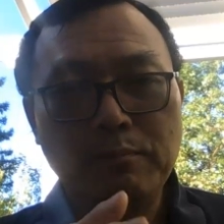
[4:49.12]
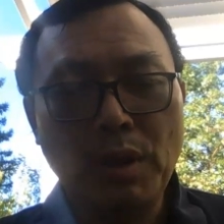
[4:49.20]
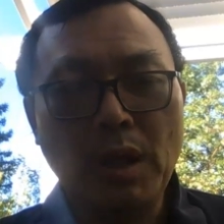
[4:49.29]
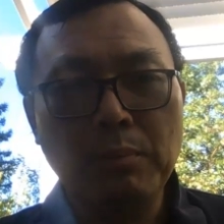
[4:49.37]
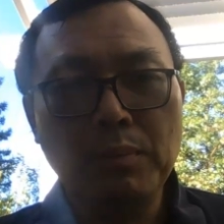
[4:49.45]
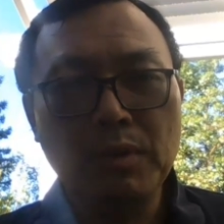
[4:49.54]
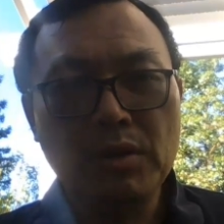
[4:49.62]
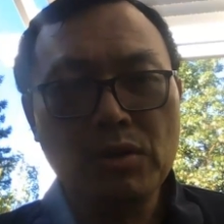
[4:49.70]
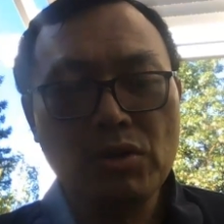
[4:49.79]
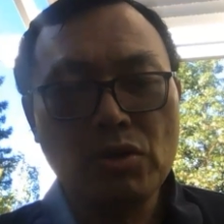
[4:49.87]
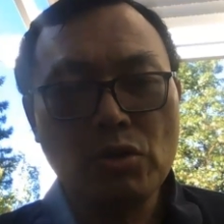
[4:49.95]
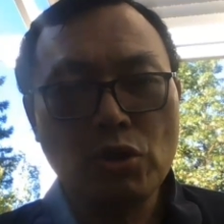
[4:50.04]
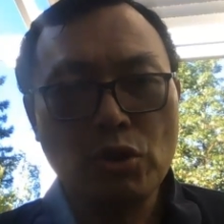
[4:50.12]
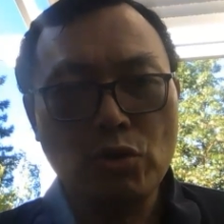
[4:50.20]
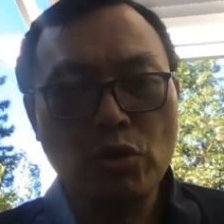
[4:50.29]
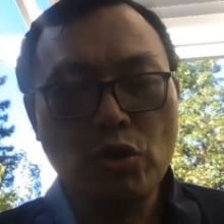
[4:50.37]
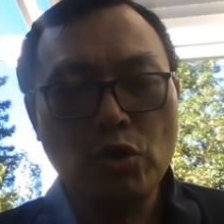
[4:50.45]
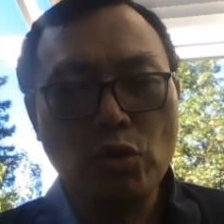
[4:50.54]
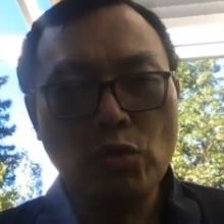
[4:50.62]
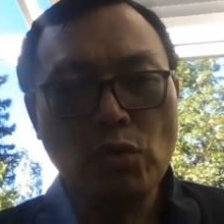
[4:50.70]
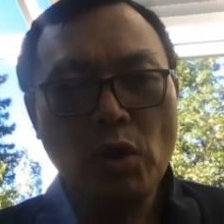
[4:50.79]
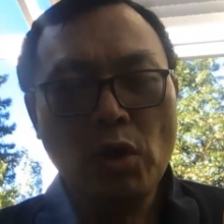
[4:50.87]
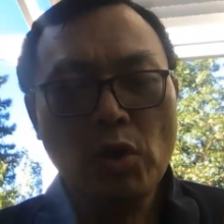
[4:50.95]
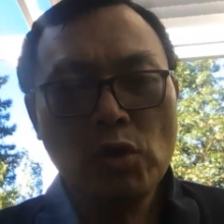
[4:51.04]
published to you.
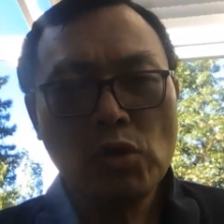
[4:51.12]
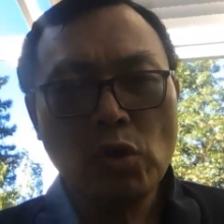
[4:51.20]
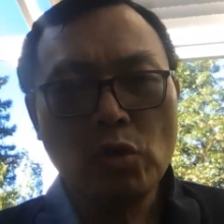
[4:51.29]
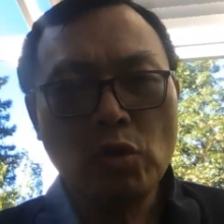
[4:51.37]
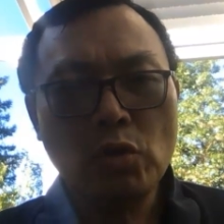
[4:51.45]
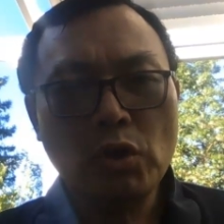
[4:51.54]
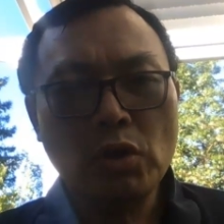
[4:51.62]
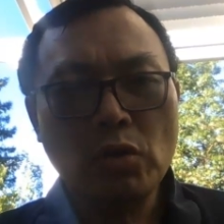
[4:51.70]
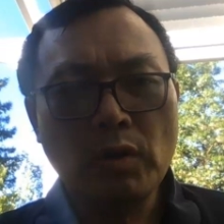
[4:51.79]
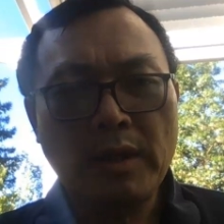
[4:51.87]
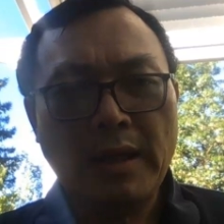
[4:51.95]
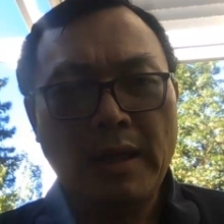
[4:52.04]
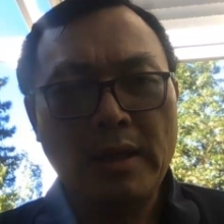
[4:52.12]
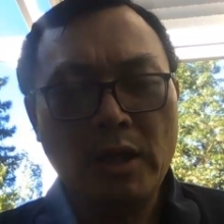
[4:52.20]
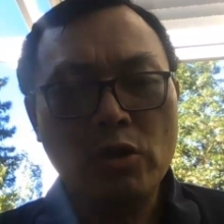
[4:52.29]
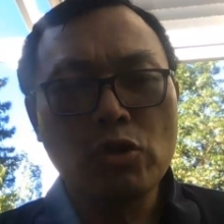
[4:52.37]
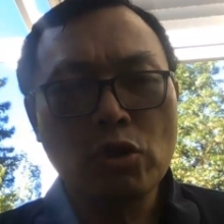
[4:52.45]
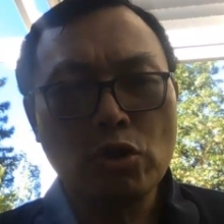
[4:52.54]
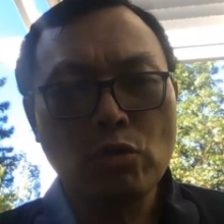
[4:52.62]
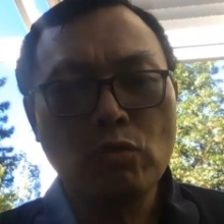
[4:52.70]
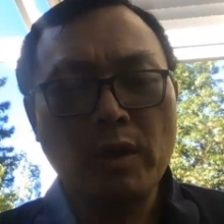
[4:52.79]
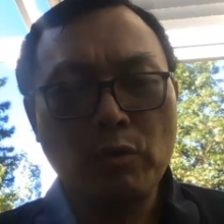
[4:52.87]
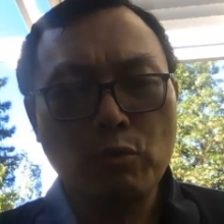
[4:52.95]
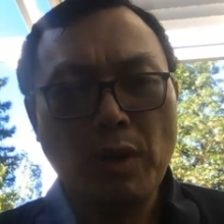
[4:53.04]
So you need to get
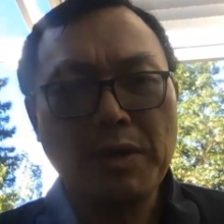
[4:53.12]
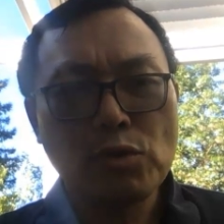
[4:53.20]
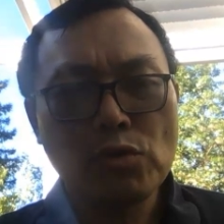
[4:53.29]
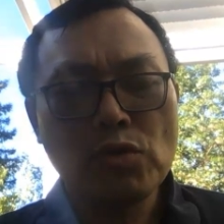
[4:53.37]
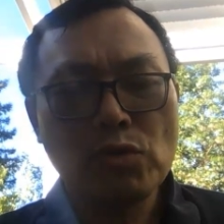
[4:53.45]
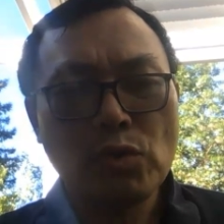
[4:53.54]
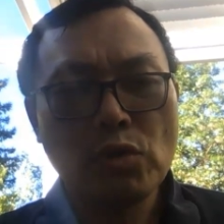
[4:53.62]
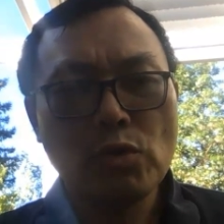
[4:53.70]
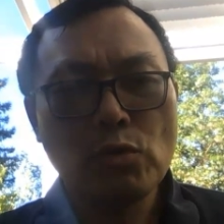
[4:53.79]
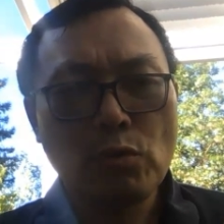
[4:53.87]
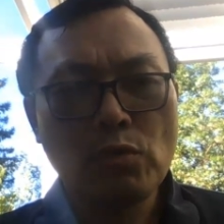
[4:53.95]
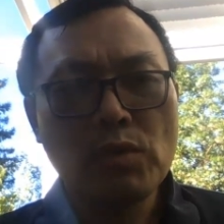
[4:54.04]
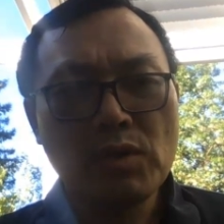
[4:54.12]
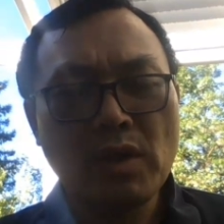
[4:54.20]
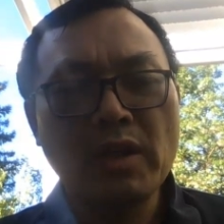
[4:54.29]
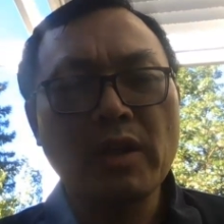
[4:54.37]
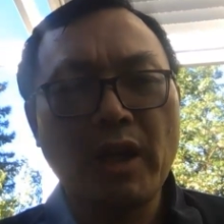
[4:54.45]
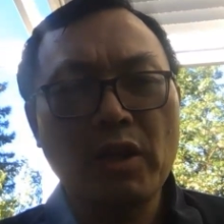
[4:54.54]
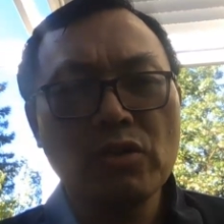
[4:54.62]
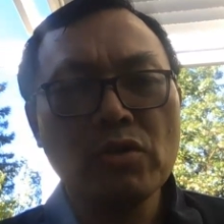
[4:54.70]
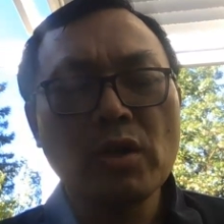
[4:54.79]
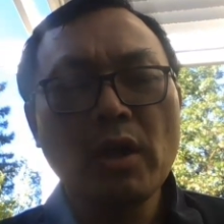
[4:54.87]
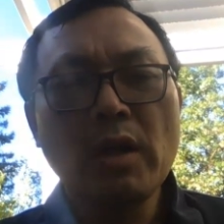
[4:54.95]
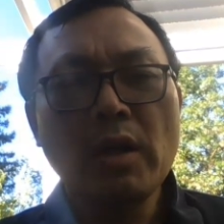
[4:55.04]
into and register through
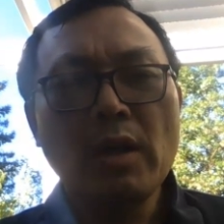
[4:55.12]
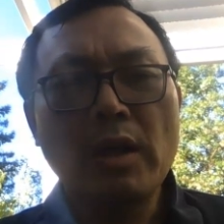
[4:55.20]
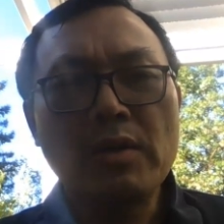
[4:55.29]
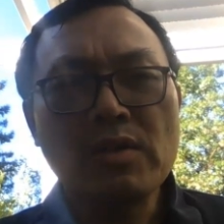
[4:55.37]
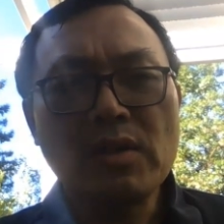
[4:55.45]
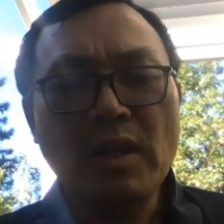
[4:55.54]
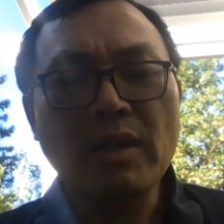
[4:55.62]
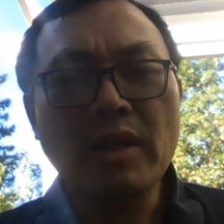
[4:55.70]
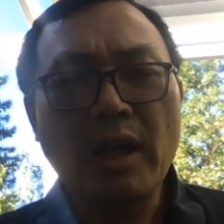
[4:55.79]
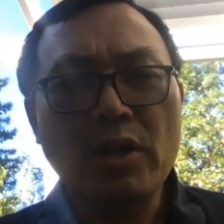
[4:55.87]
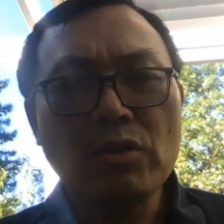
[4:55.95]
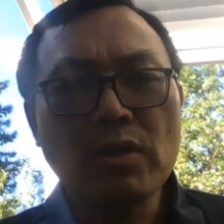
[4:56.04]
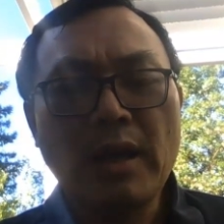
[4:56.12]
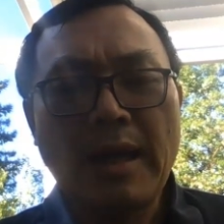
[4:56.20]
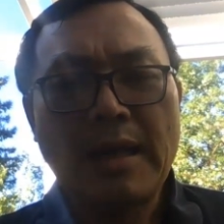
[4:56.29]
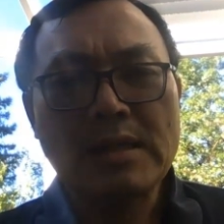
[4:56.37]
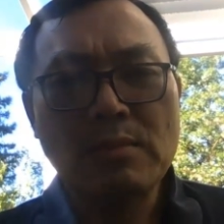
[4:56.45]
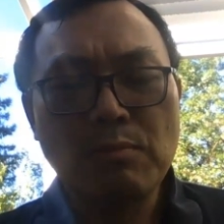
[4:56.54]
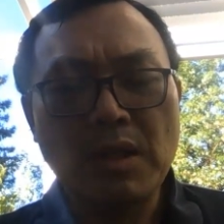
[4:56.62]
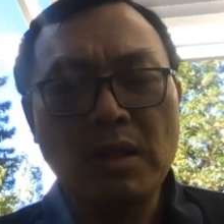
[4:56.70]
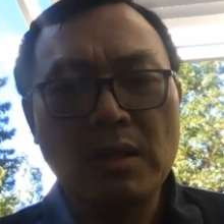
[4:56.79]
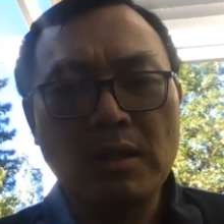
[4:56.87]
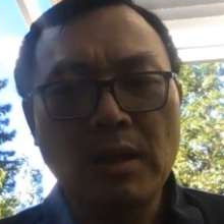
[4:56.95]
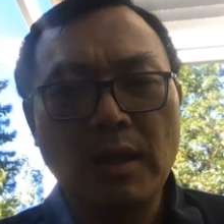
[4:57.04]
Cengage. And Cengage has
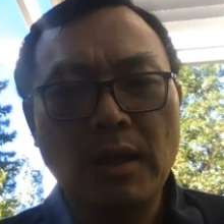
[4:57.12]
been